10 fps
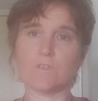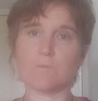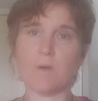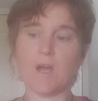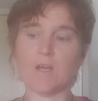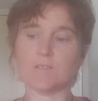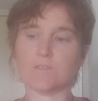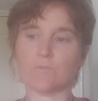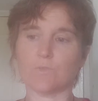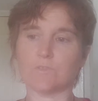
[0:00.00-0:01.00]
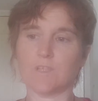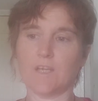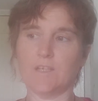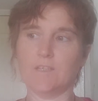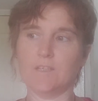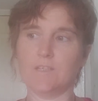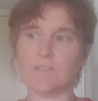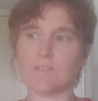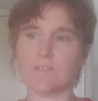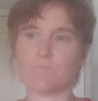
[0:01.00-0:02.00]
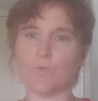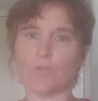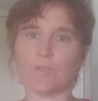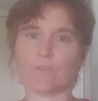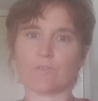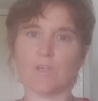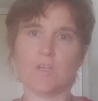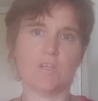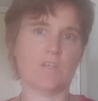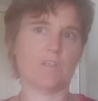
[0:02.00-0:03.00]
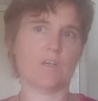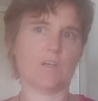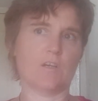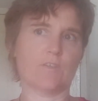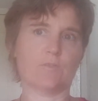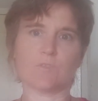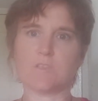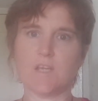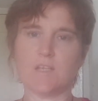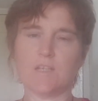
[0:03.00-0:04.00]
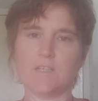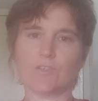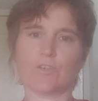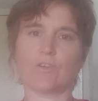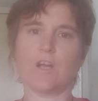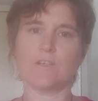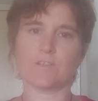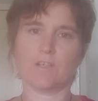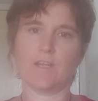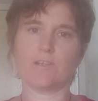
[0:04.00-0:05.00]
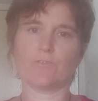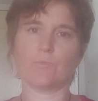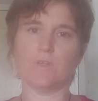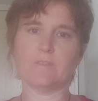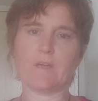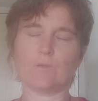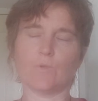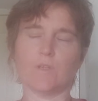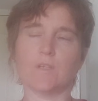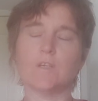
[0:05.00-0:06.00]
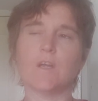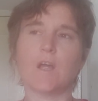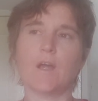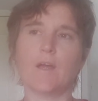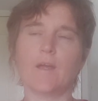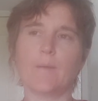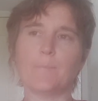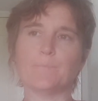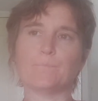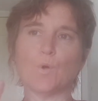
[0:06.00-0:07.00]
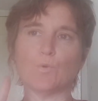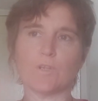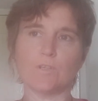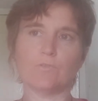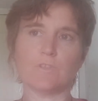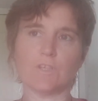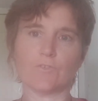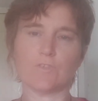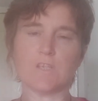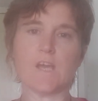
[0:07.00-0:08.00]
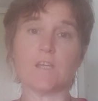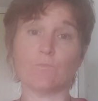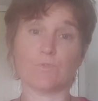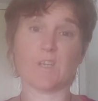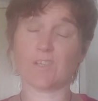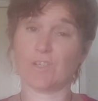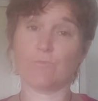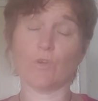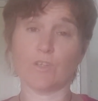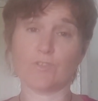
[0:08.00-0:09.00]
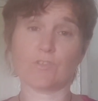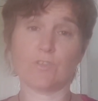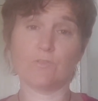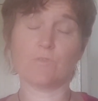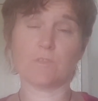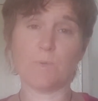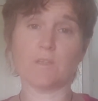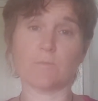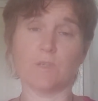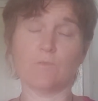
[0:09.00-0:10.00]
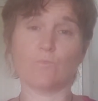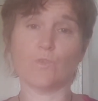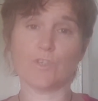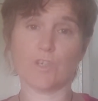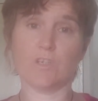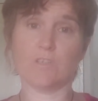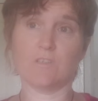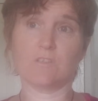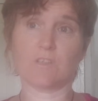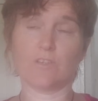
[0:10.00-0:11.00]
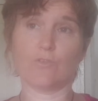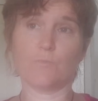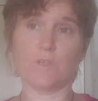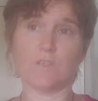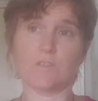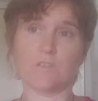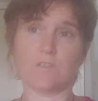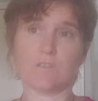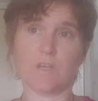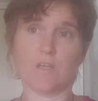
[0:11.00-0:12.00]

in the past was a lidded bucket. I think it was a 10 litre, and I layered them in that way. But what I used the other day was actually what I just used to pick them in, which is an open-ended,